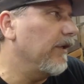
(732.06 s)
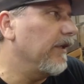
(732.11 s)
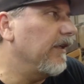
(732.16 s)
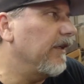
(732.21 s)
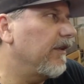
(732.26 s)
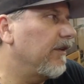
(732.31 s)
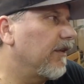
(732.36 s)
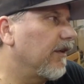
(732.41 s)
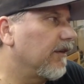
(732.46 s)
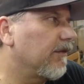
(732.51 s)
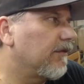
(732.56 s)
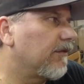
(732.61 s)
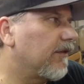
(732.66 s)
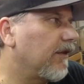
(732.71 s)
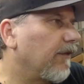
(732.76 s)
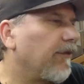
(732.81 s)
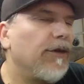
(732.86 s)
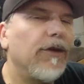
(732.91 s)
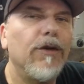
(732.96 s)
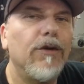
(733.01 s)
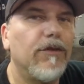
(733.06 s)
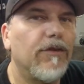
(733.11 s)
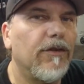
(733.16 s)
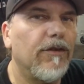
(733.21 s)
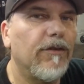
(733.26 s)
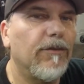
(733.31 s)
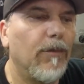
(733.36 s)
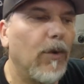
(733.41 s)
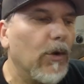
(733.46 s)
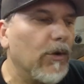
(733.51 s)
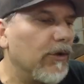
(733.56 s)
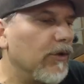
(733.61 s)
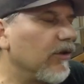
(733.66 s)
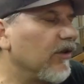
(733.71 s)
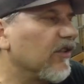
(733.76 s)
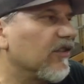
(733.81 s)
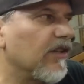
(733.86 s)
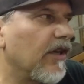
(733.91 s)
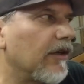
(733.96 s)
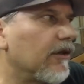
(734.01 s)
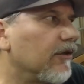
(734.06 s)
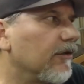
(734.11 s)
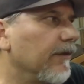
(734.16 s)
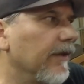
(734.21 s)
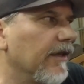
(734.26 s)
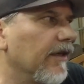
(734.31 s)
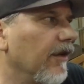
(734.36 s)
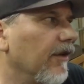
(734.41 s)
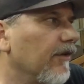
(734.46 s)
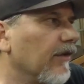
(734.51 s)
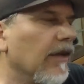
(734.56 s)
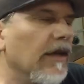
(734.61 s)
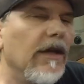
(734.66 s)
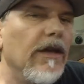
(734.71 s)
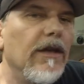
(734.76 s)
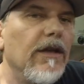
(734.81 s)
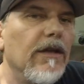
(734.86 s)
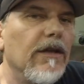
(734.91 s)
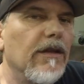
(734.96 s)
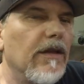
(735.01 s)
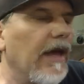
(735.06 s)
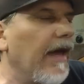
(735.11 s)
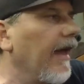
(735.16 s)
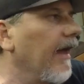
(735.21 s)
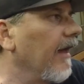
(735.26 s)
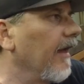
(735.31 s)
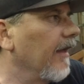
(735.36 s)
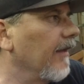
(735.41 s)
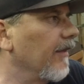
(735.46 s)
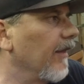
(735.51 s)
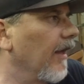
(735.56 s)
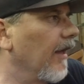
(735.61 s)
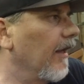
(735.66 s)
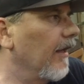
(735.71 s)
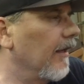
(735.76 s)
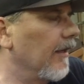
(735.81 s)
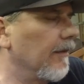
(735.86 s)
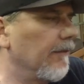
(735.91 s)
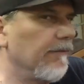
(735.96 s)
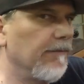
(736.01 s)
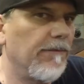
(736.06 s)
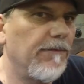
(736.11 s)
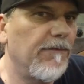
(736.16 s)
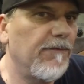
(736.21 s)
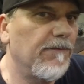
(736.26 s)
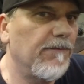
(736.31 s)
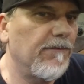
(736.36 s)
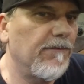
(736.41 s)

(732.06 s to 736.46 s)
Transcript: we need the, the fuse is more duty cycle because that... The, um,